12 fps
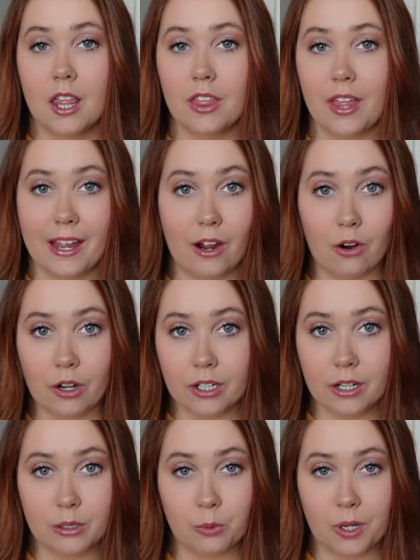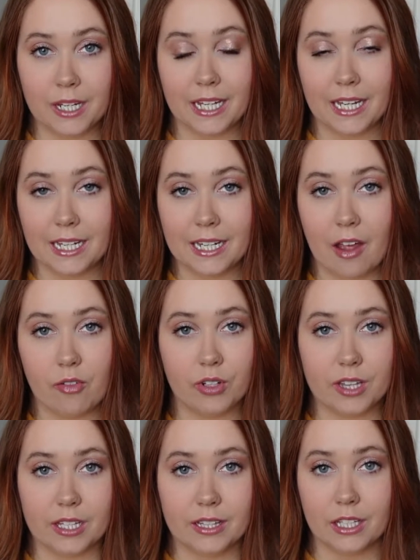they aren't going to want to eat
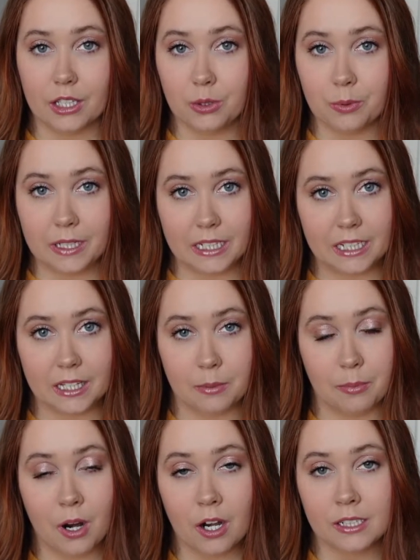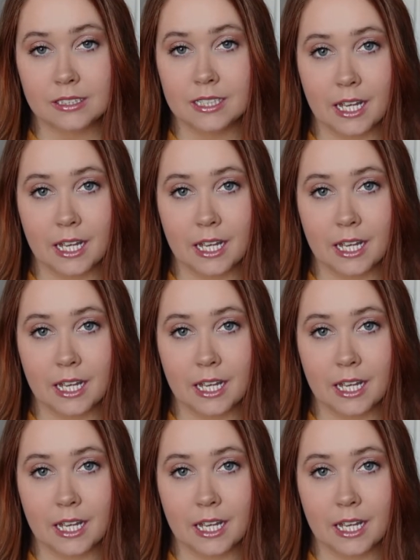everything that you eat in the parks,